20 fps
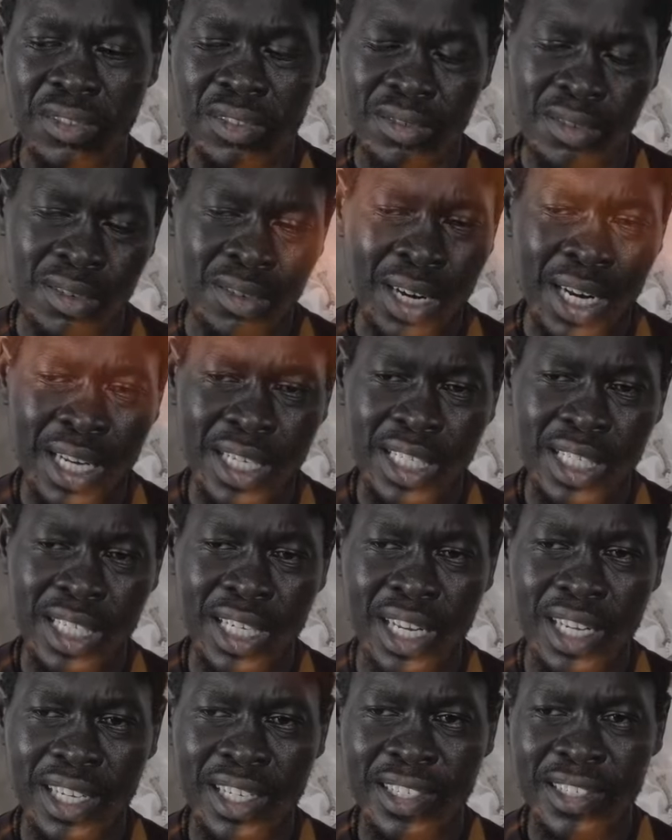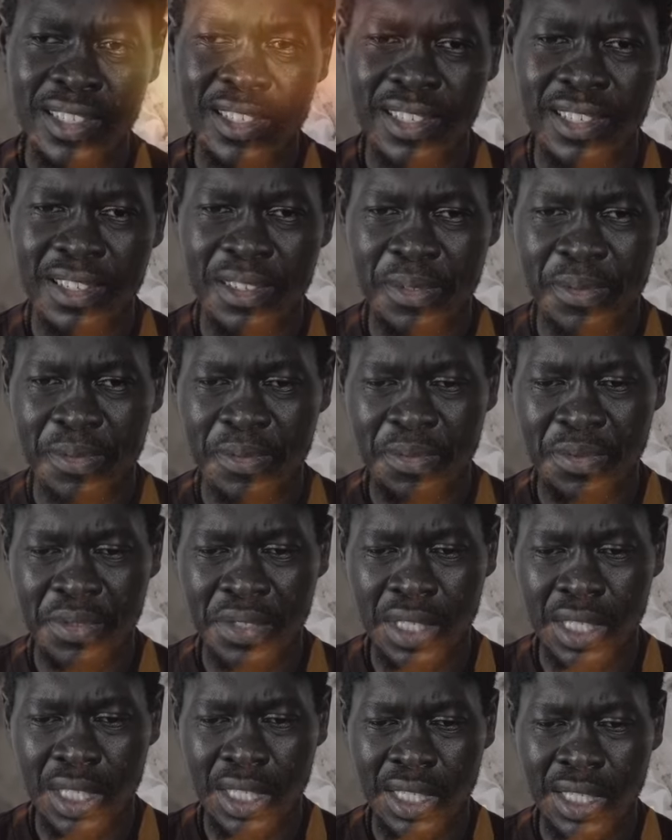red chilies,
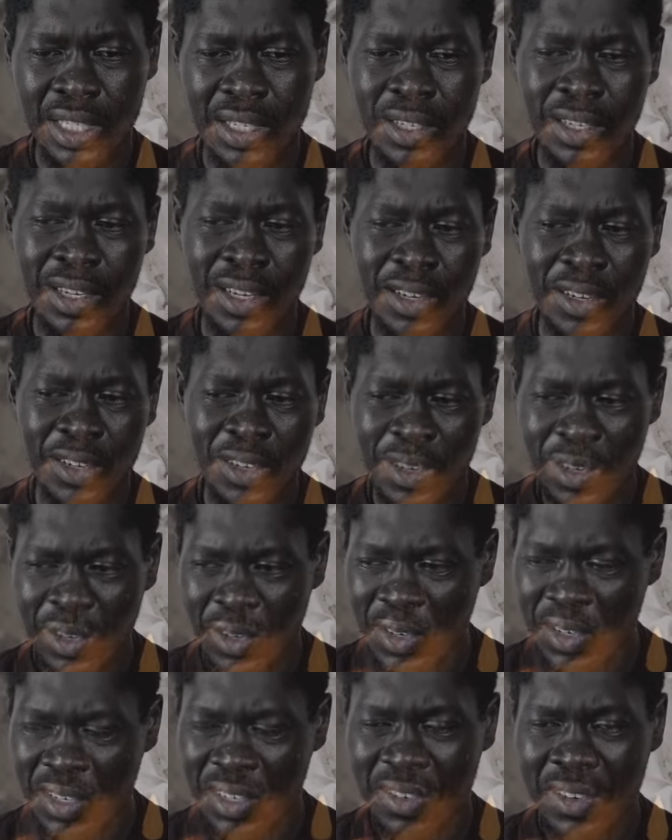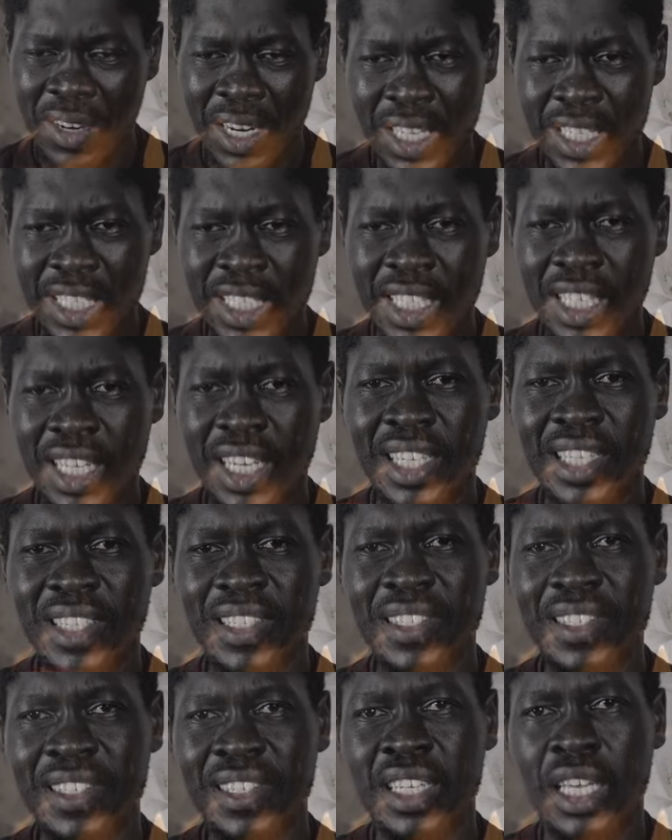you know, green
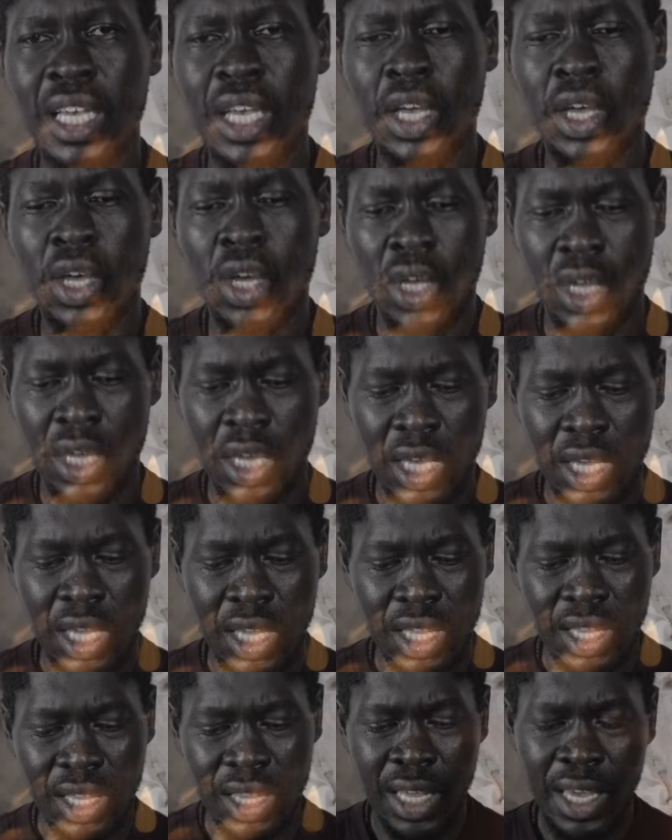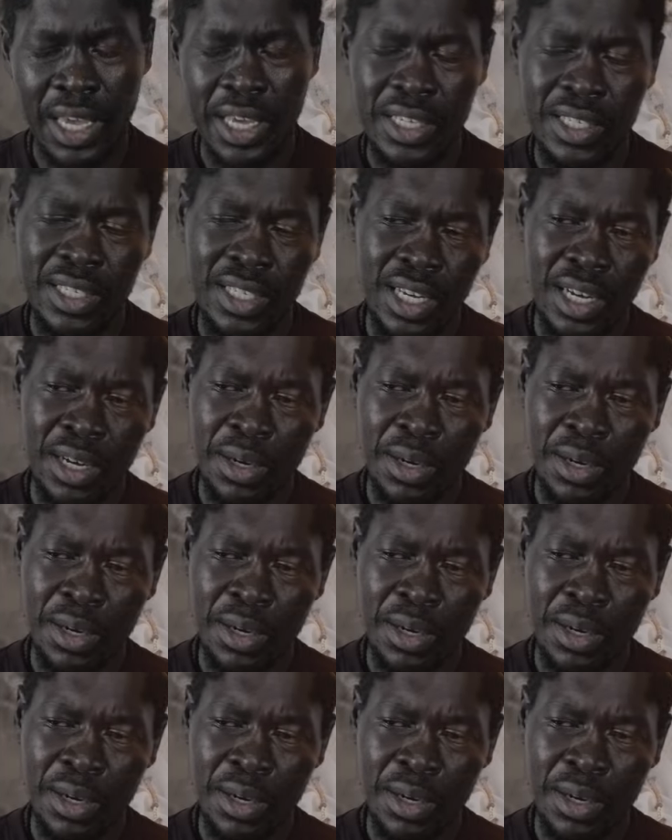chilies, there is